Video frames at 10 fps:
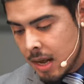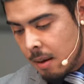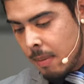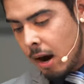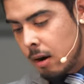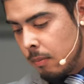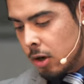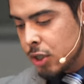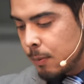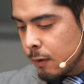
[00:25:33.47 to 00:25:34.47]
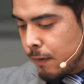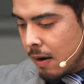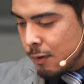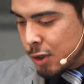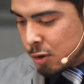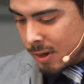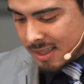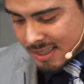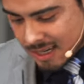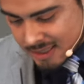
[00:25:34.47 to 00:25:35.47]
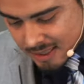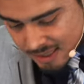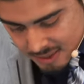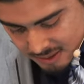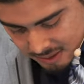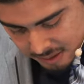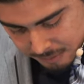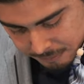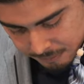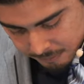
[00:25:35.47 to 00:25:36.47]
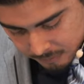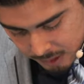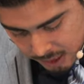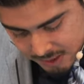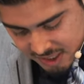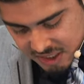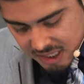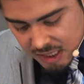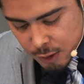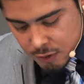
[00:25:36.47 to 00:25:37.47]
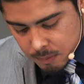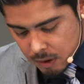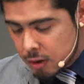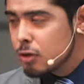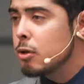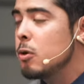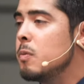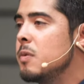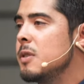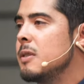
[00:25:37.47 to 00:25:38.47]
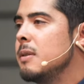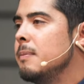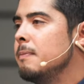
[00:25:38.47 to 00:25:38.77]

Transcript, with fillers: In Mark, Mark chapter 5, verse 3, it says this It says, He lived among the tombs